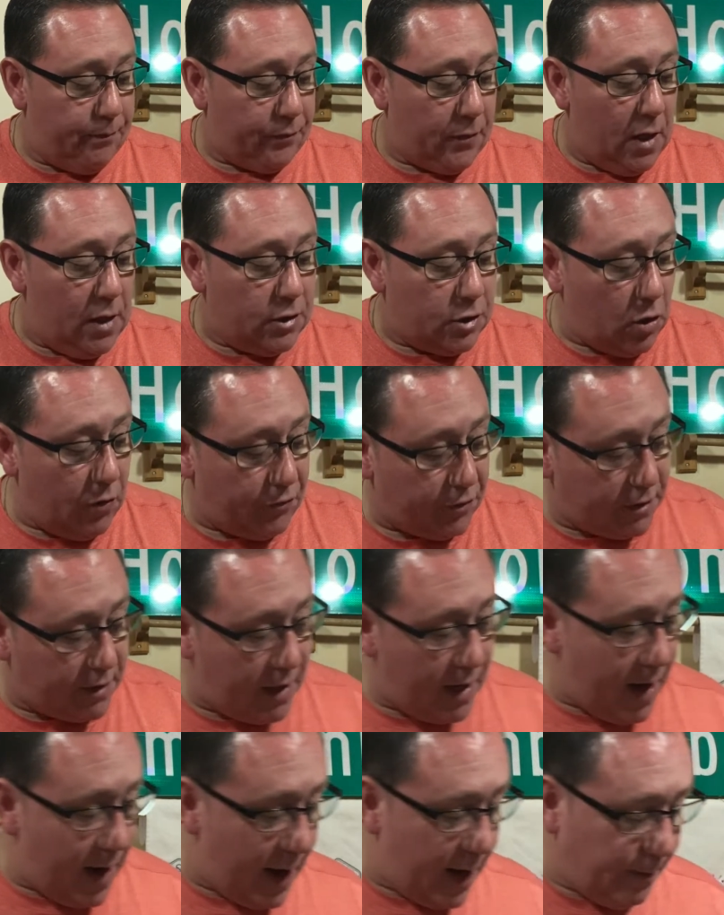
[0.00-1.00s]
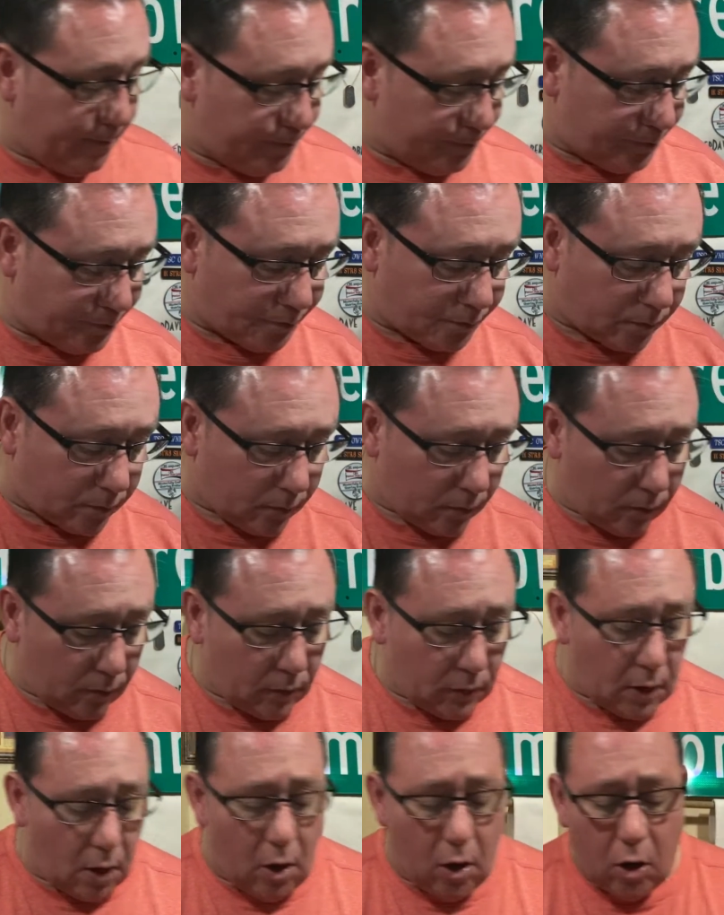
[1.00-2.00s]
So for today,
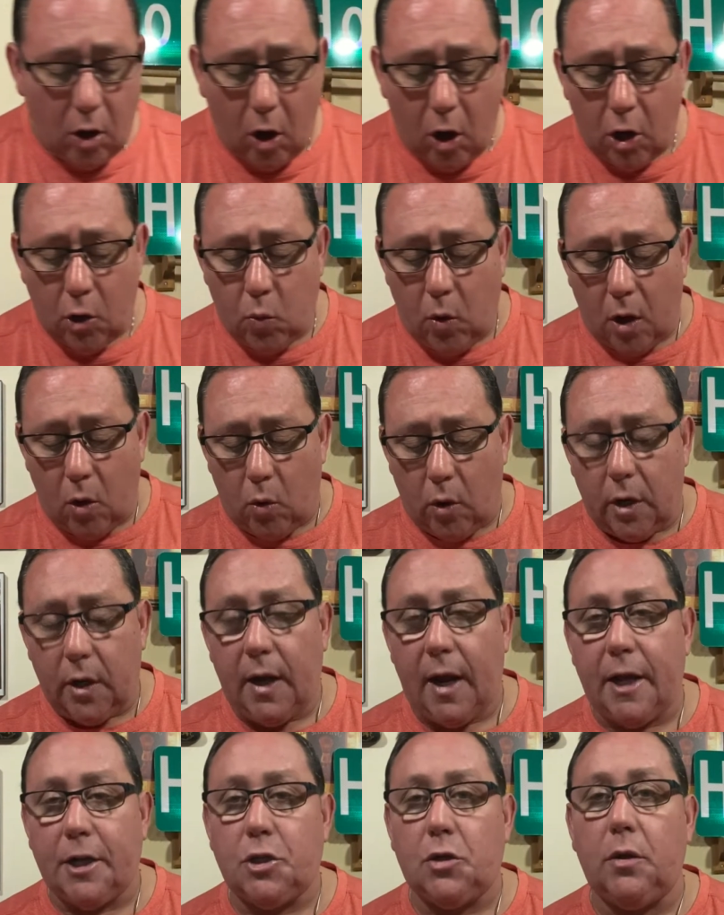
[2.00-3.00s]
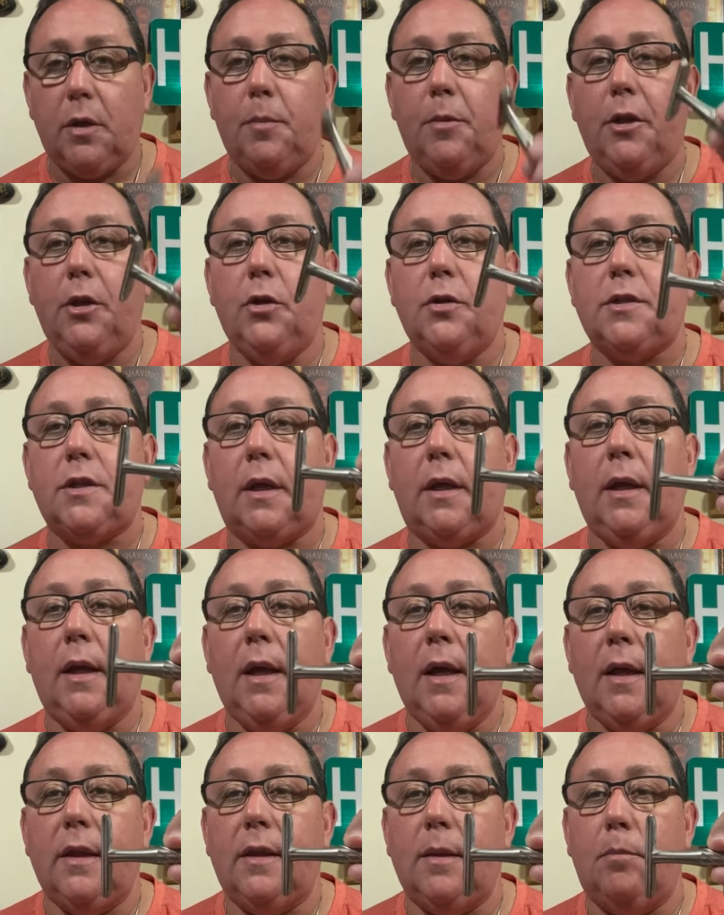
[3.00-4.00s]
our hardware, we're going to actually be using
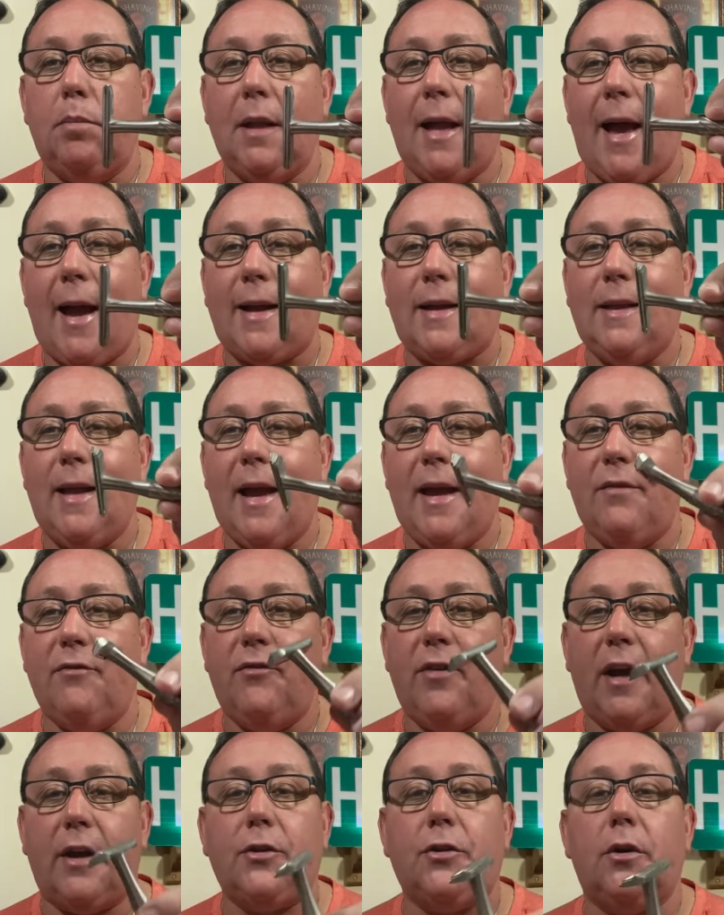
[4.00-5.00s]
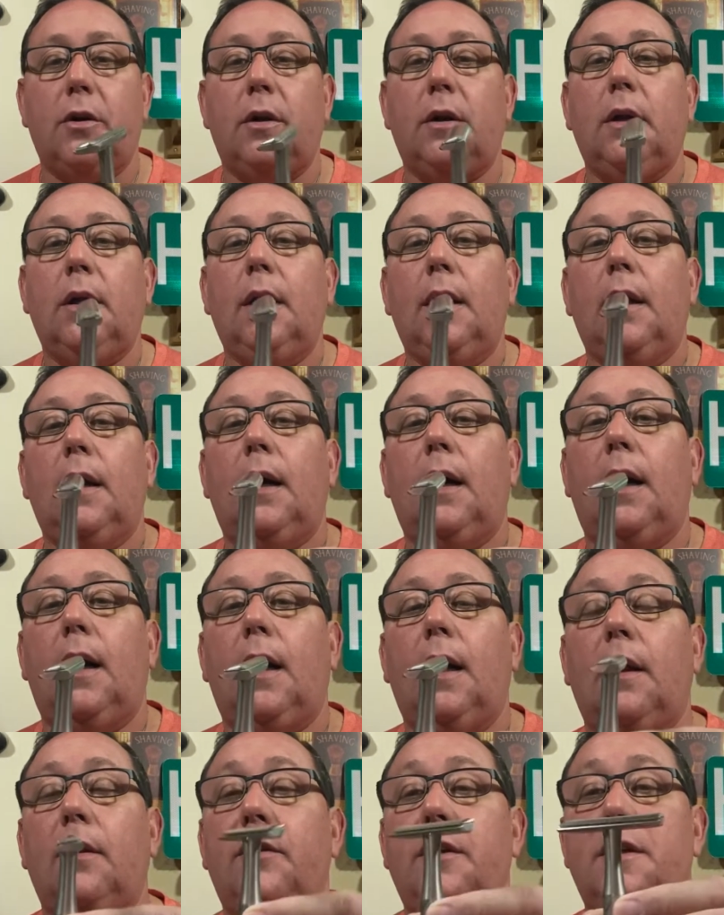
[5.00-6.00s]
the Blackland Vector,
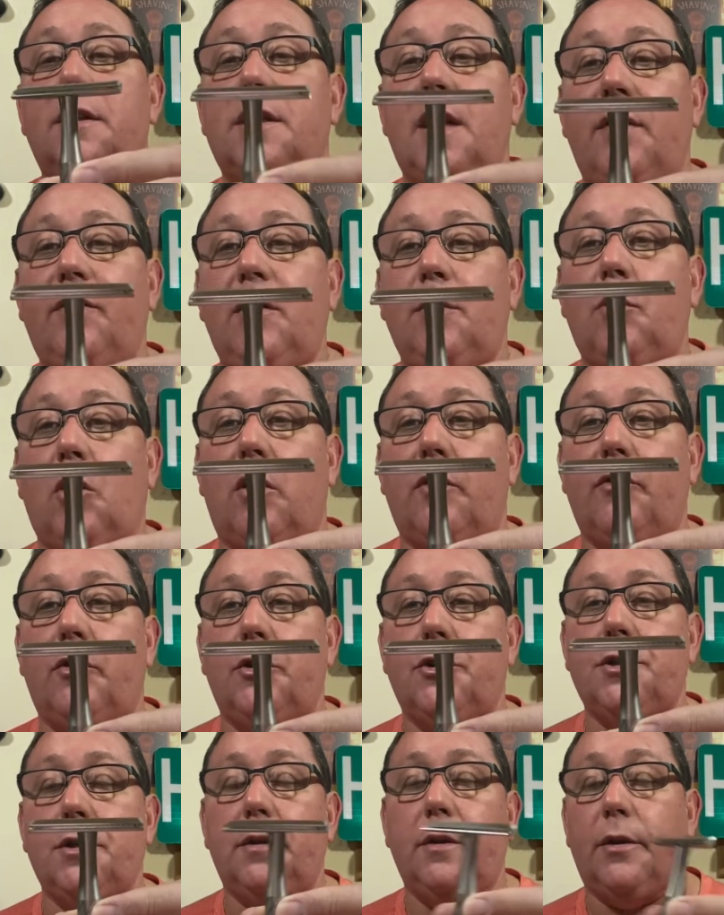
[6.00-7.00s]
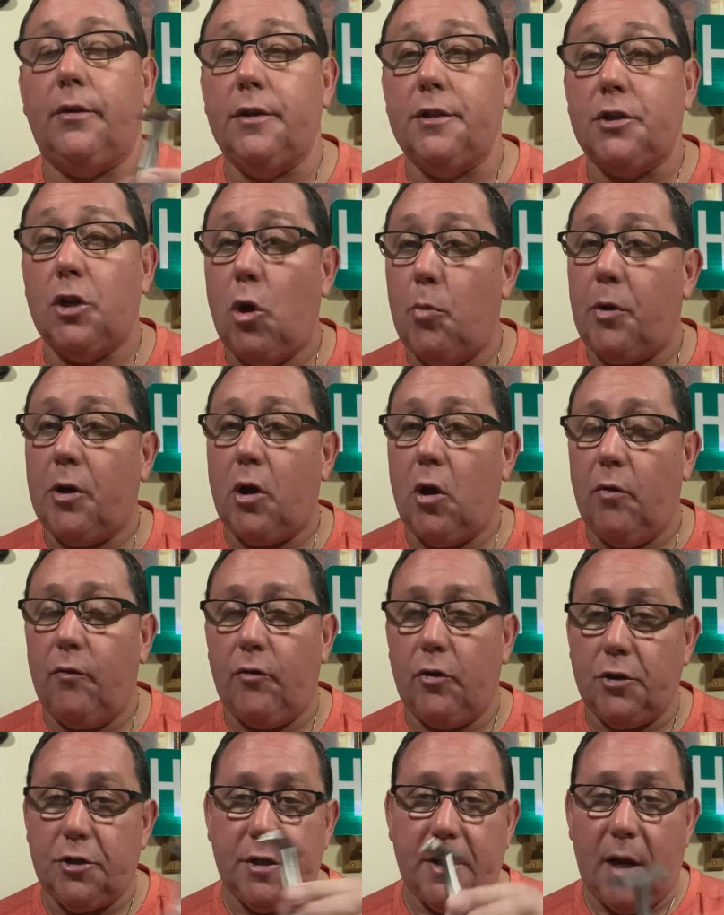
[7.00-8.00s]
the safety bar version. There is an open comb
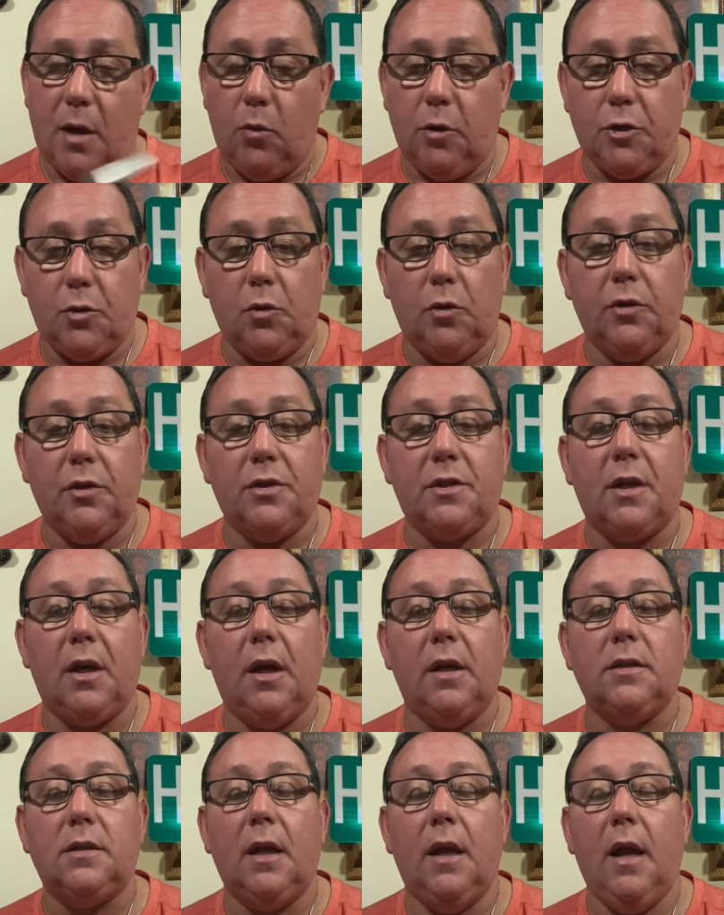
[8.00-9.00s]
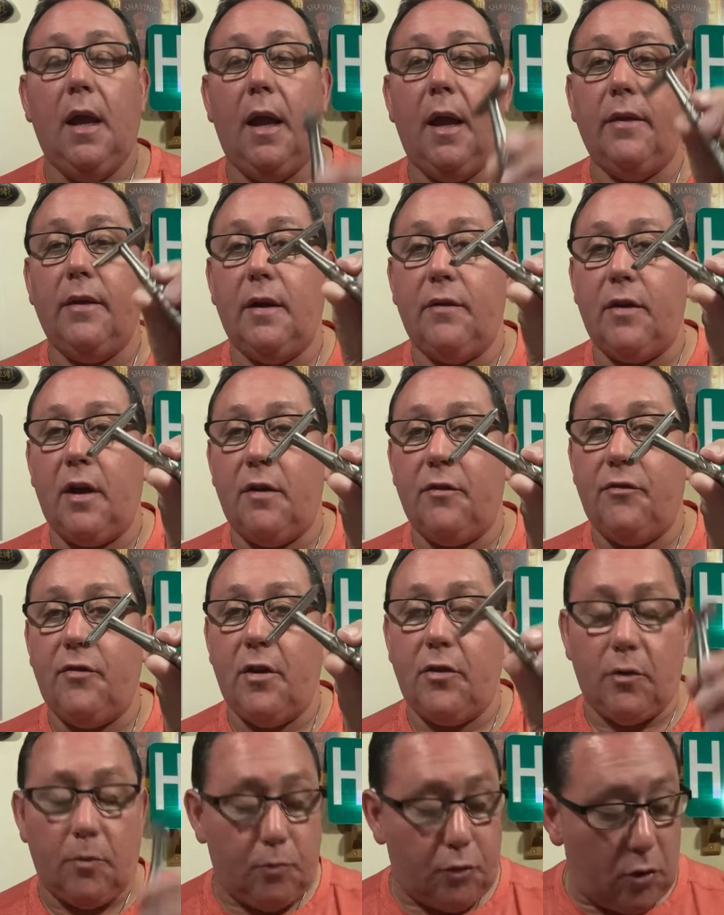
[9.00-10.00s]
version now, which we'll discuss, and then I've got a
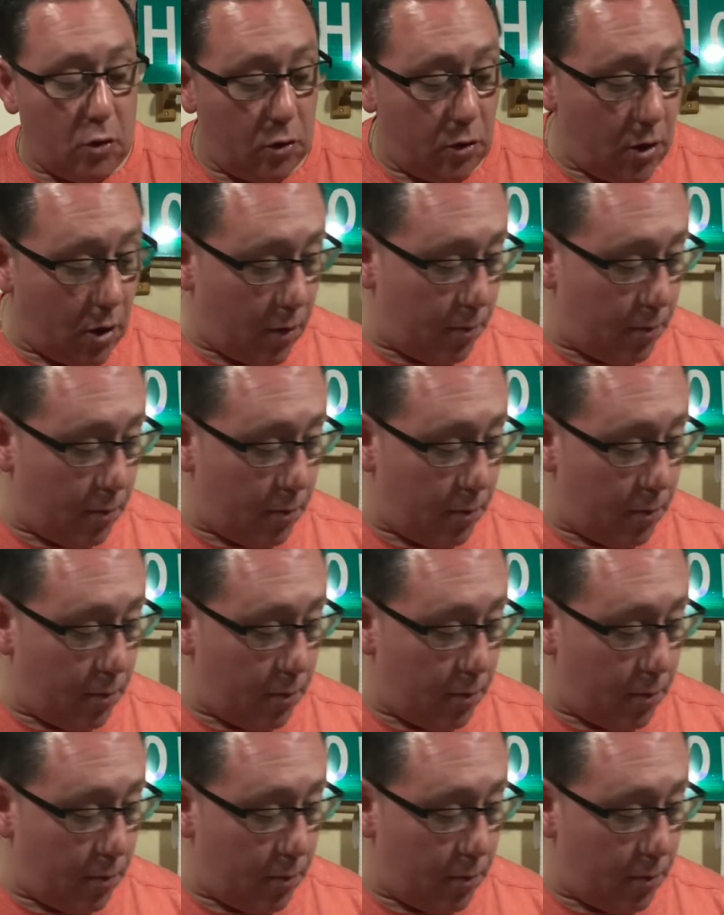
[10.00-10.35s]
Feather ProGuard